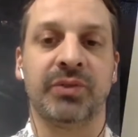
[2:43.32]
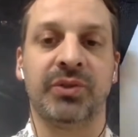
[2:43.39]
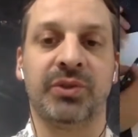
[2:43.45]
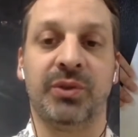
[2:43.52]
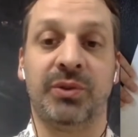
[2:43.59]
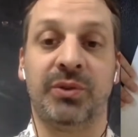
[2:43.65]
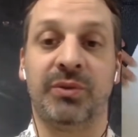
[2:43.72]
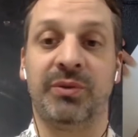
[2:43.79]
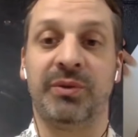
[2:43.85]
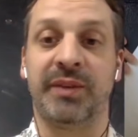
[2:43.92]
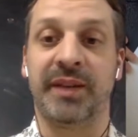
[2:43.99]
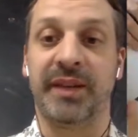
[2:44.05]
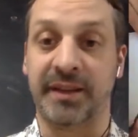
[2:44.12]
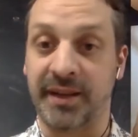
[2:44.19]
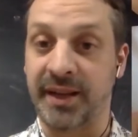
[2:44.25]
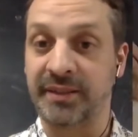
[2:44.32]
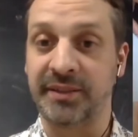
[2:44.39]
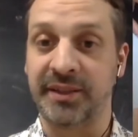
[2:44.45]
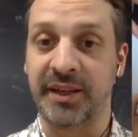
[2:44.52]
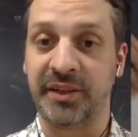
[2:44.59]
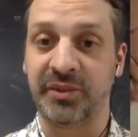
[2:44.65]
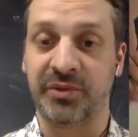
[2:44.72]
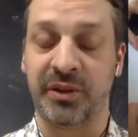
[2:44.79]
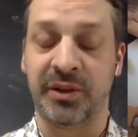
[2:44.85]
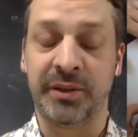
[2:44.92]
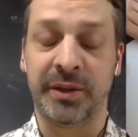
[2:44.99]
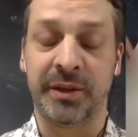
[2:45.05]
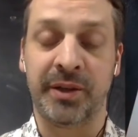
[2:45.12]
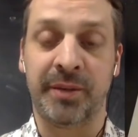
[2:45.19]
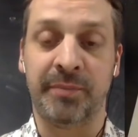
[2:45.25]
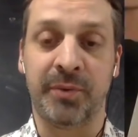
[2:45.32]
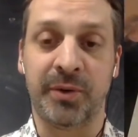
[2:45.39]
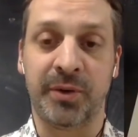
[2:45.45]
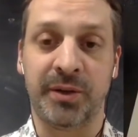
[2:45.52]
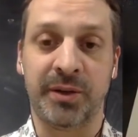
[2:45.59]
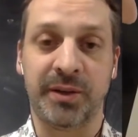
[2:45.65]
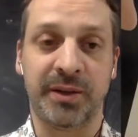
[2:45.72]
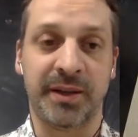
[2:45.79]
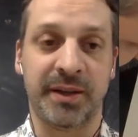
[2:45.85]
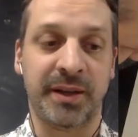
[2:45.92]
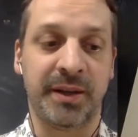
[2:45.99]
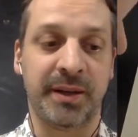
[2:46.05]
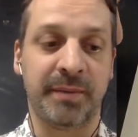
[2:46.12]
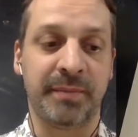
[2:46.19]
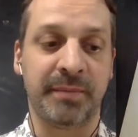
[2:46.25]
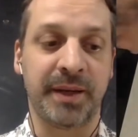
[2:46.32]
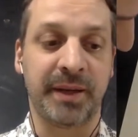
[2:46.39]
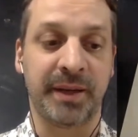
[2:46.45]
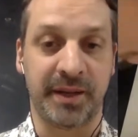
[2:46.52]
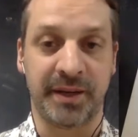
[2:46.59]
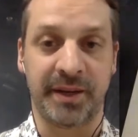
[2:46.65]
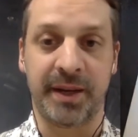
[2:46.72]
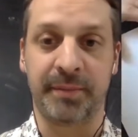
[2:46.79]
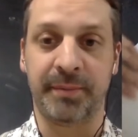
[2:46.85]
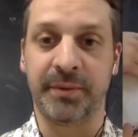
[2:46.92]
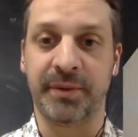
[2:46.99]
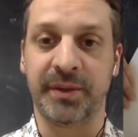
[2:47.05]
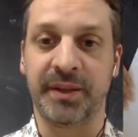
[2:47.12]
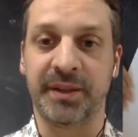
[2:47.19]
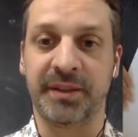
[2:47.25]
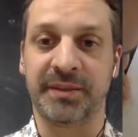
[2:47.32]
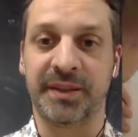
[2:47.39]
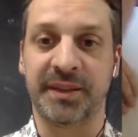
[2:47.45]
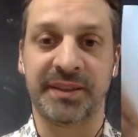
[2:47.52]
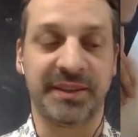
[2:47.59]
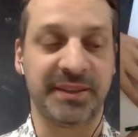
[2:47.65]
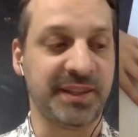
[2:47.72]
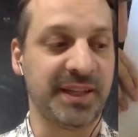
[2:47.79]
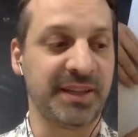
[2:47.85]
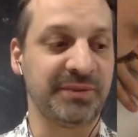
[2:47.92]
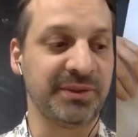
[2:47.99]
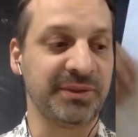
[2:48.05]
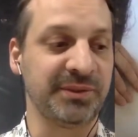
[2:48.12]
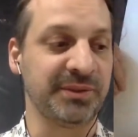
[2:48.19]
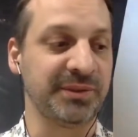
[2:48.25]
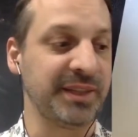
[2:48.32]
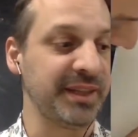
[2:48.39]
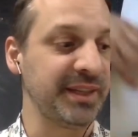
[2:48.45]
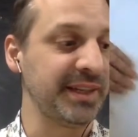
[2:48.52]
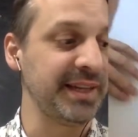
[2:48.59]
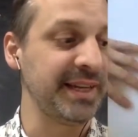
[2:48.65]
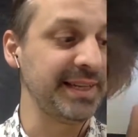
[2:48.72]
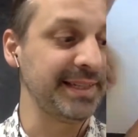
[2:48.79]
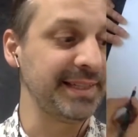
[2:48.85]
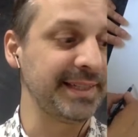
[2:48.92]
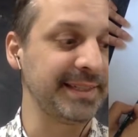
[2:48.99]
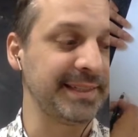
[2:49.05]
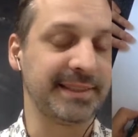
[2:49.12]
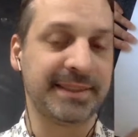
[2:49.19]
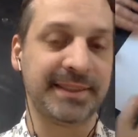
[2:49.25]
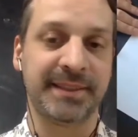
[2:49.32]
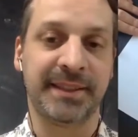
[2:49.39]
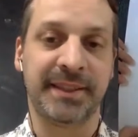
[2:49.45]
So I like the hand drawing a lot more. I'm kind of happy with it, and I still have to ink it,